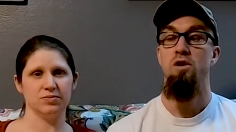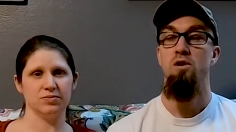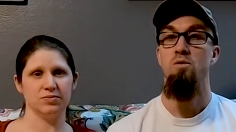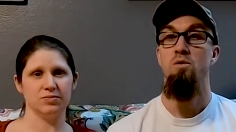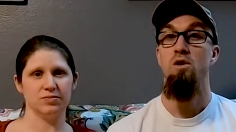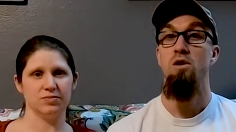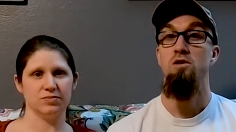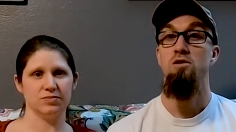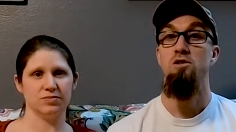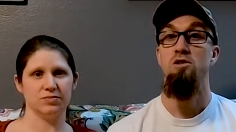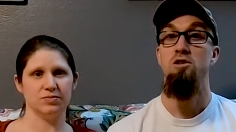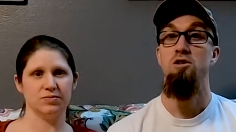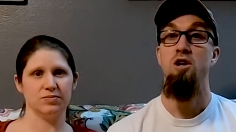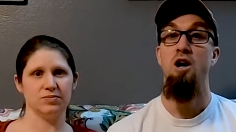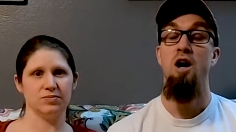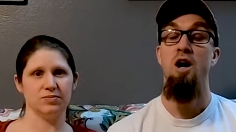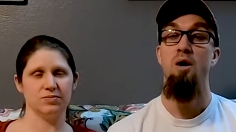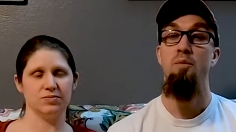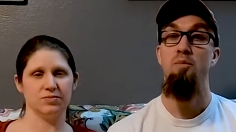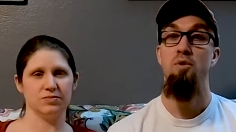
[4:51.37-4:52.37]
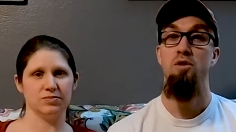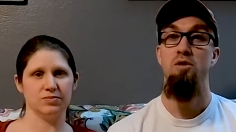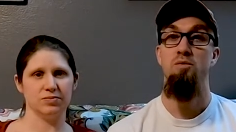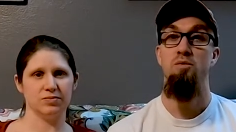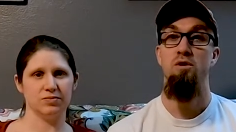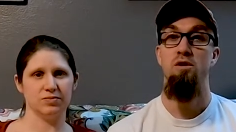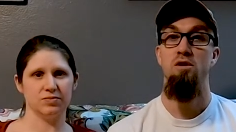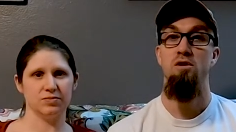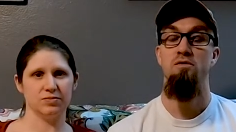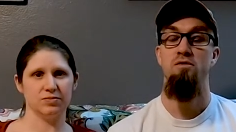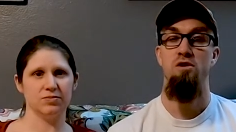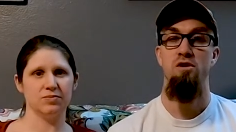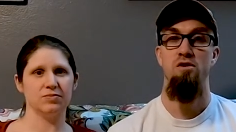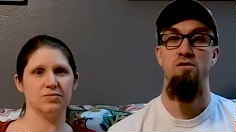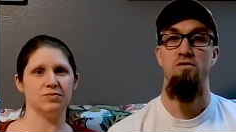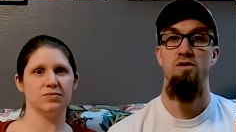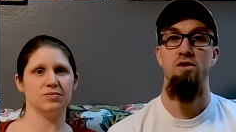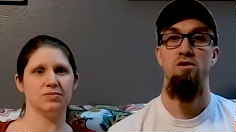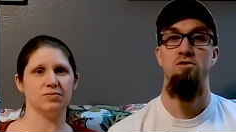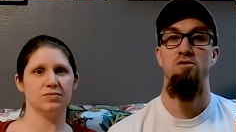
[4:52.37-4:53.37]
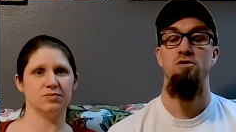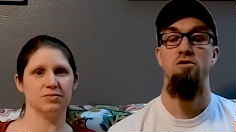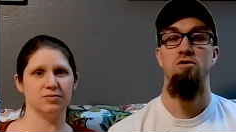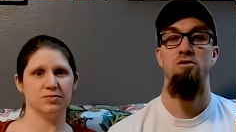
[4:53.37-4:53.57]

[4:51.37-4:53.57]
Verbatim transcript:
Speaker 1: want to stop in the middle of our adventure or